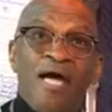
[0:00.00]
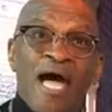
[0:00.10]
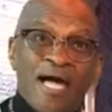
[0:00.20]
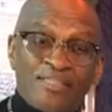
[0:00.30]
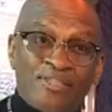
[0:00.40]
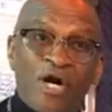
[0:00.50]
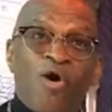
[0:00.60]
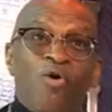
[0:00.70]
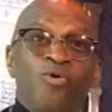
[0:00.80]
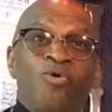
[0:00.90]
as
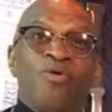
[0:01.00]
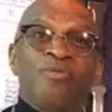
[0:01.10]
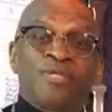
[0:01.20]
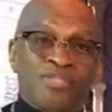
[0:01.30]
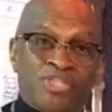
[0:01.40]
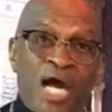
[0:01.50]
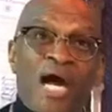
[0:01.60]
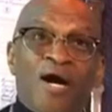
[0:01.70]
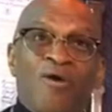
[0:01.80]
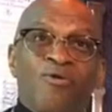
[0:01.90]
though the
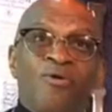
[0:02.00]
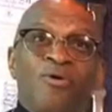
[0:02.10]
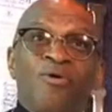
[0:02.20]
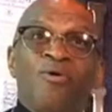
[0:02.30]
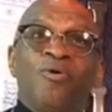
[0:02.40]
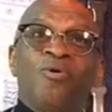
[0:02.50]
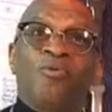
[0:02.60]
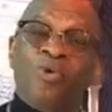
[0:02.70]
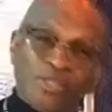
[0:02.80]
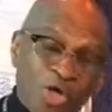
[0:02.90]
child
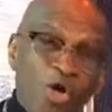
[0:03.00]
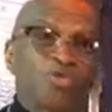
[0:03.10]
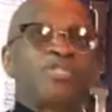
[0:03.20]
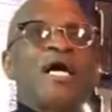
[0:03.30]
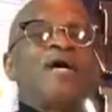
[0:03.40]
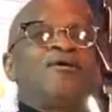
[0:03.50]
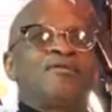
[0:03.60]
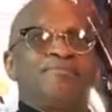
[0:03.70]
was her child.